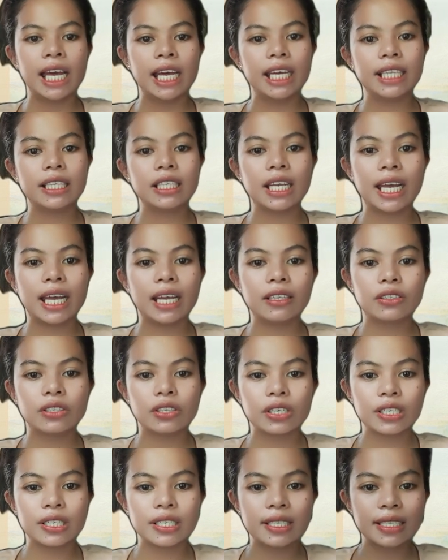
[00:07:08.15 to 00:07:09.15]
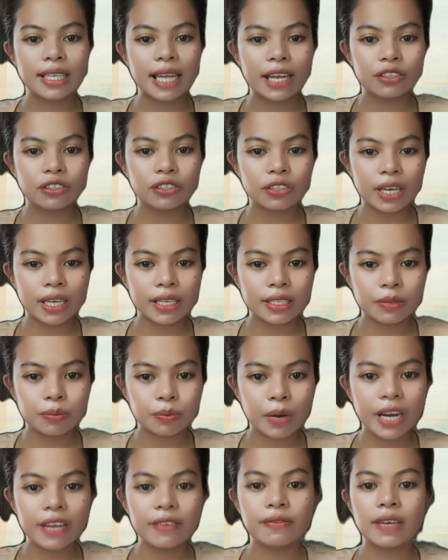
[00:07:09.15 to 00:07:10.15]
It caters not
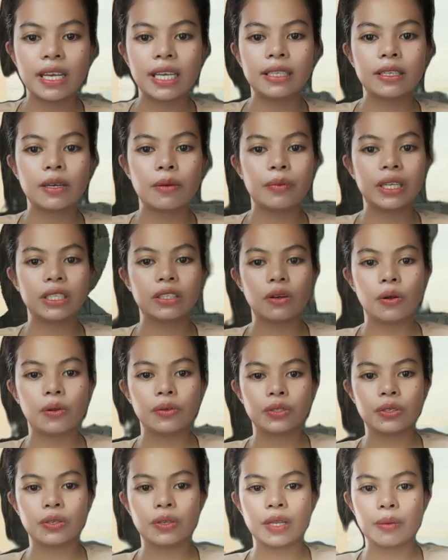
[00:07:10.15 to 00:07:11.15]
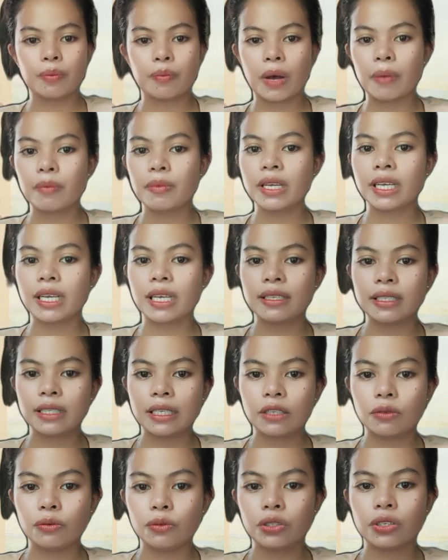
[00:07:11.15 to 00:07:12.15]
just private but also the public
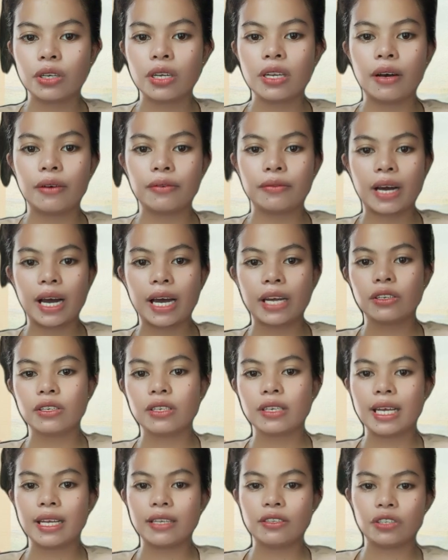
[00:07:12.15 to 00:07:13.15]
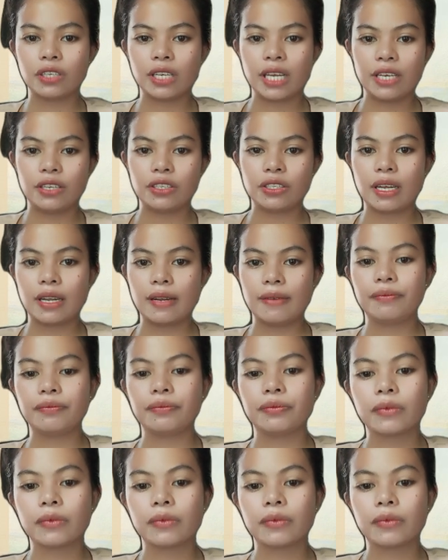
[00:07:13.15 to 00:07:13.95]
institution of higher education.